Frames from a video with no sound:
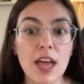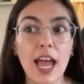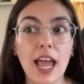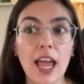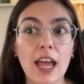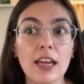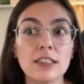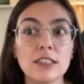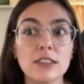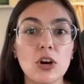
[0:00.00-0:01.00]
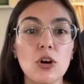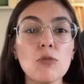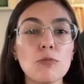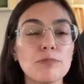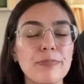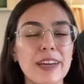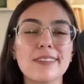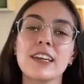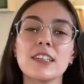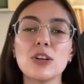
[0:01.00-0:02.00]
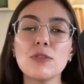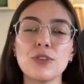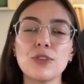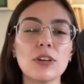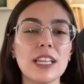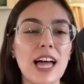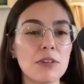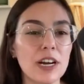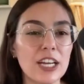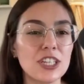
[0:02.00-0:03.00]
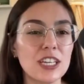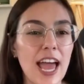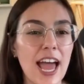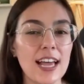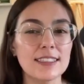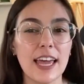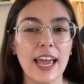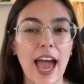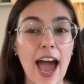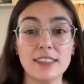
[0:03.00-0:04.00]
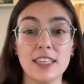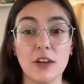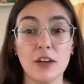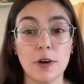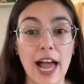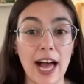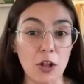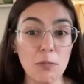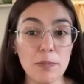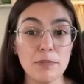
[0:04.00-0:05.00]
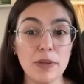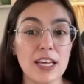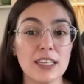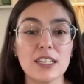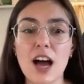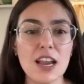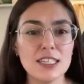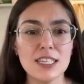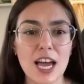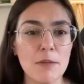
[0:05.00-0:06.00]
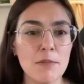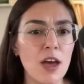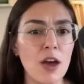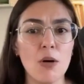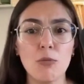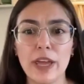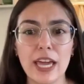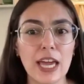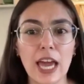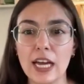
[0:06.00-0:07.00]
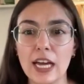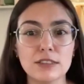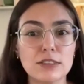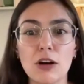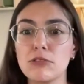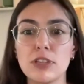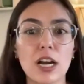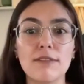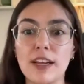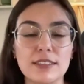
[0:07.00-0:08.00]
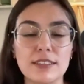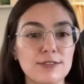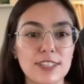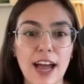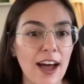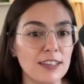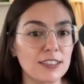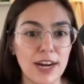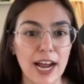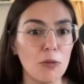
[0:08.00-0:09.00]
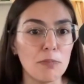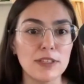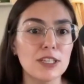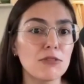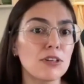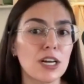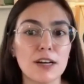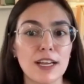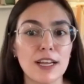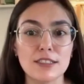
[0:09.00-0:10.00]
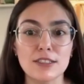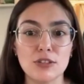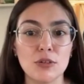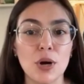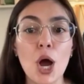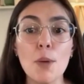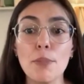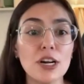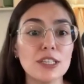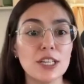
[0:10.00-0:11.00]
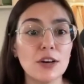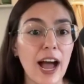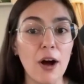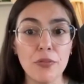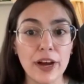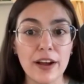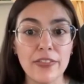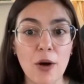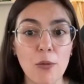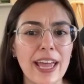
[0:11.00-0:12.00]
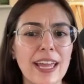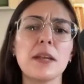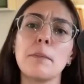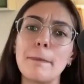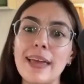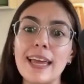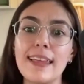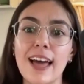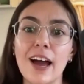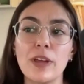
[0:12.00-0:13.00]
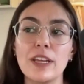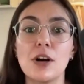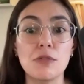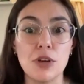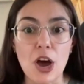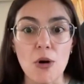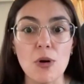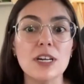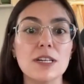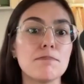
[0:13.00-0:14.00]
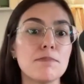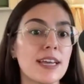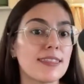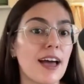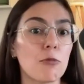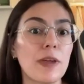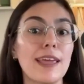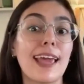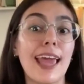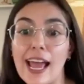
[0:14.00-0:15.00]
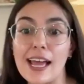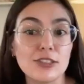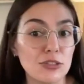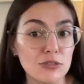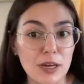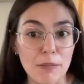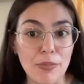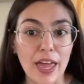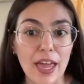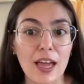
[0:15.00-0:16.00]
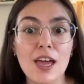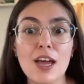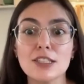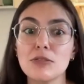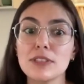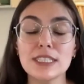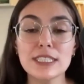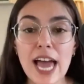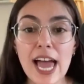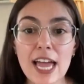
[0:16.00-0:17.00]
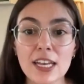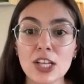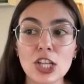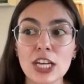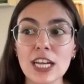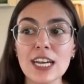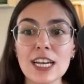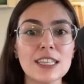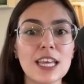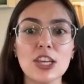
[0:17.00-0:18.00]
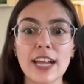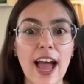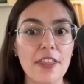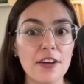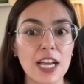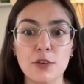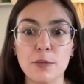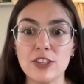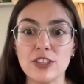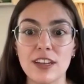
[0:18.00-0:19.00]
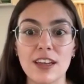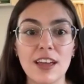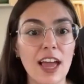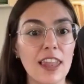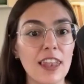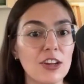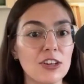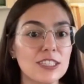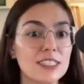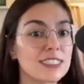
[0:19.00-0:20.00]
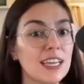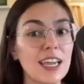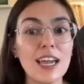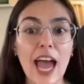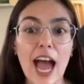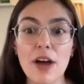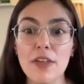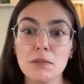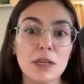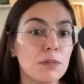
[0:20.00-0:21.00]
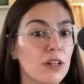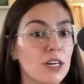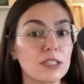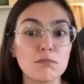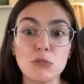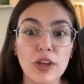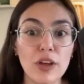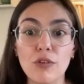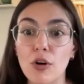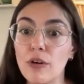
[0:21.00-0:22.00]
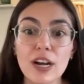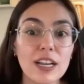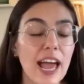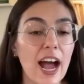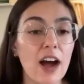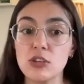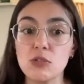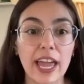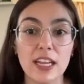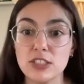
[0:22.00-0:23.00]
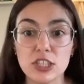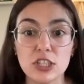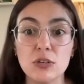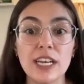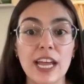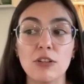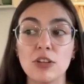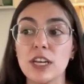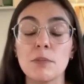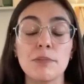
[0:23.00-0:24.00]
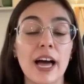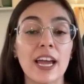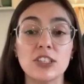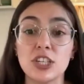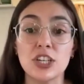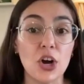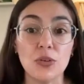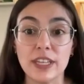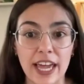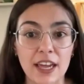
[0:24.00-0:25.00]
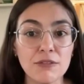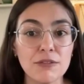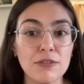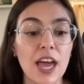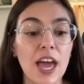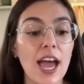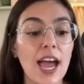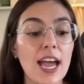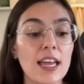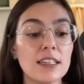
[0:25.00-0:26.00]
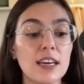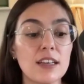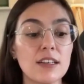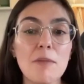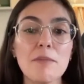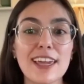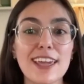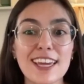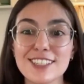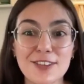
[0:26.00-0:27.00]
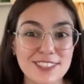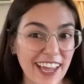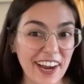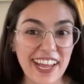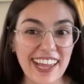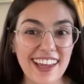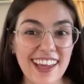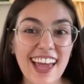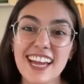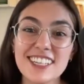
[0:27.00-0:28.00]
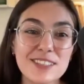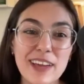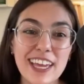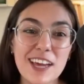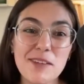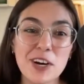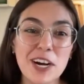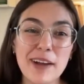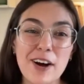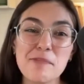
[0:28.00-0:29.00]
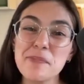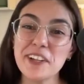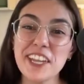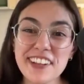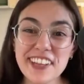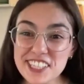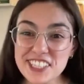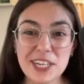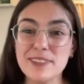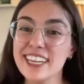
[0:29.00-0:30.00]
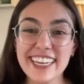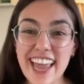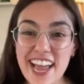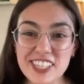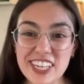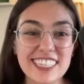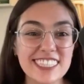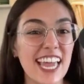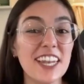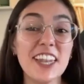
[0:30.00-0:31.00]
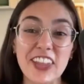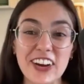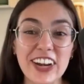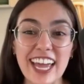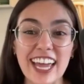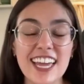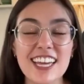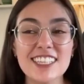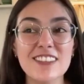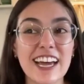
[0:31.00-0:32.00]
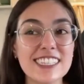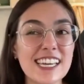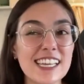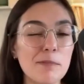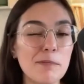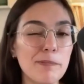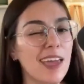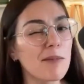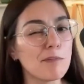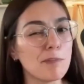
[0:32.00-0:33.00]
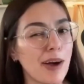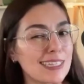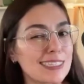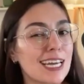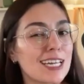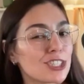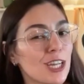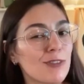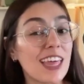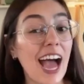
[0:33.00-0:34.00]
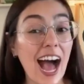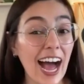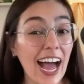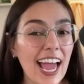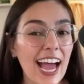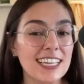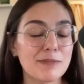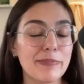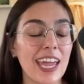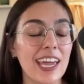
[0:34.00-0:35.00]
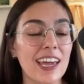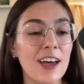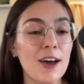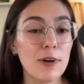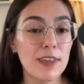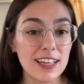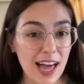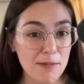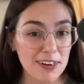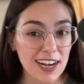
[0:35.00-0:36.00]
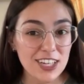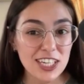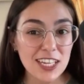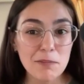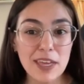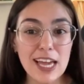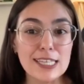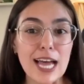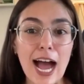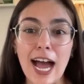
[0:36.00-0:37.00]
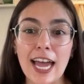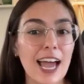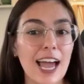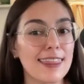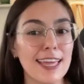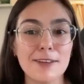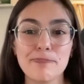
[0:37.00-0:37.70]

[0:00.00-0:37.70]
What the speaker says: and don't view collaboration as like asking for help because a lot of the time we can get so nervous to ask for help and so nervous to put ourselves out there in that way and admit that we don't know or admit that we can't do something. So instead, look at it as like you're gathering information and like you're just seeing how other people are moving forward and how you can too and how you can apply it to your own life and not making it so scary and just making it more about building relationships and connections and learning. So that's like the big mindset shift that I had to make with collaboration because I think